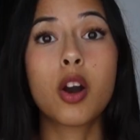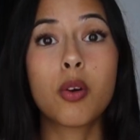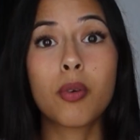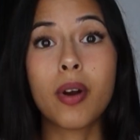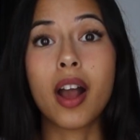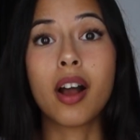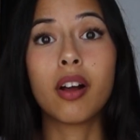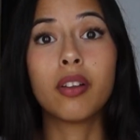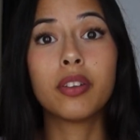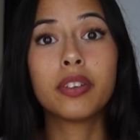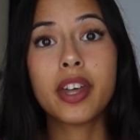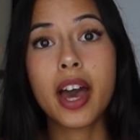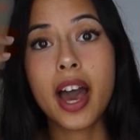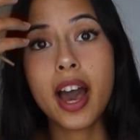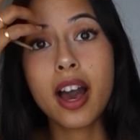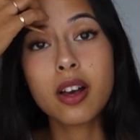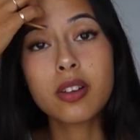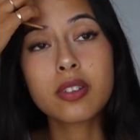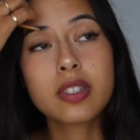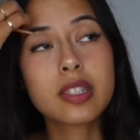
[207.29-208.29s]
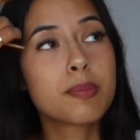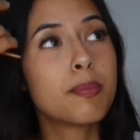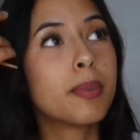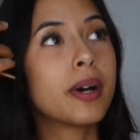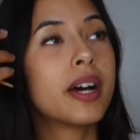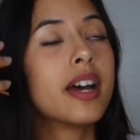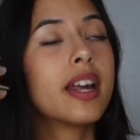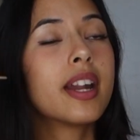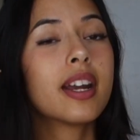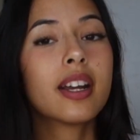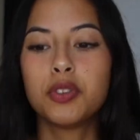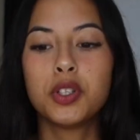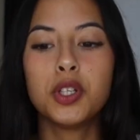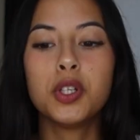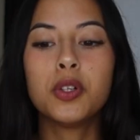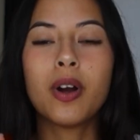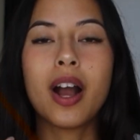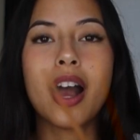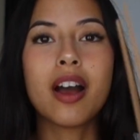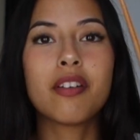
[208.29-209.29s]
around the house, but if you
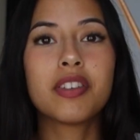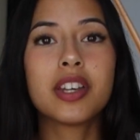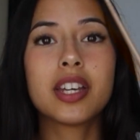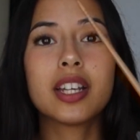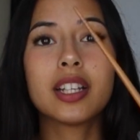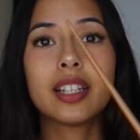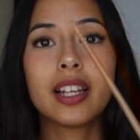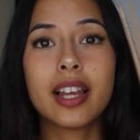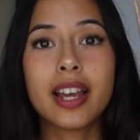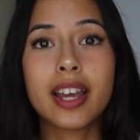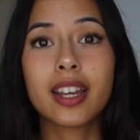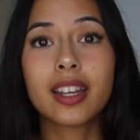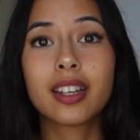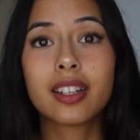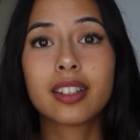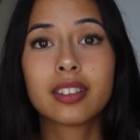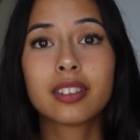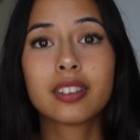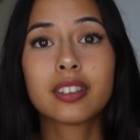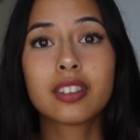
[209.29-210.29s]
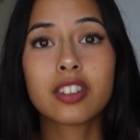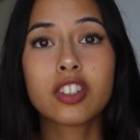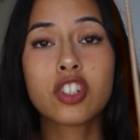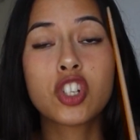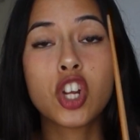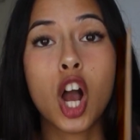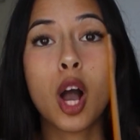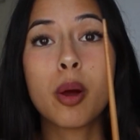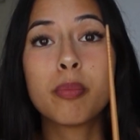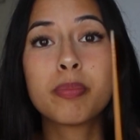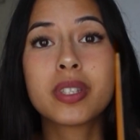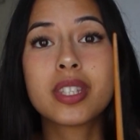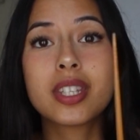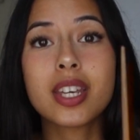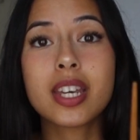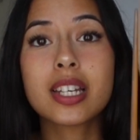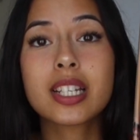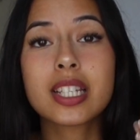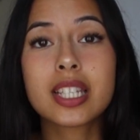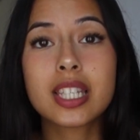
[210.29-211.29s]
don't have it, like,
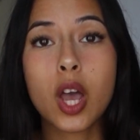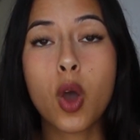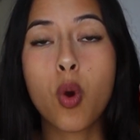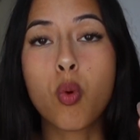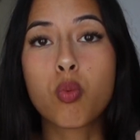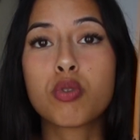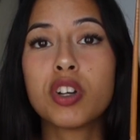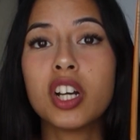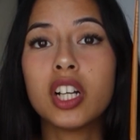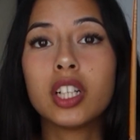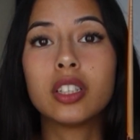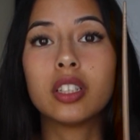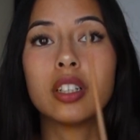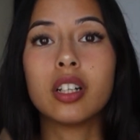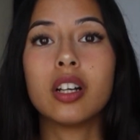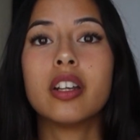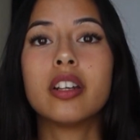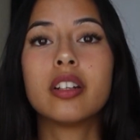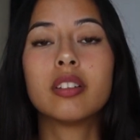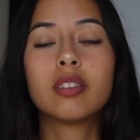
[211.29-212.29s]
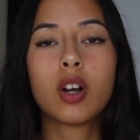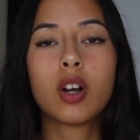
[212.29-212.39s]
chopsticks, real good.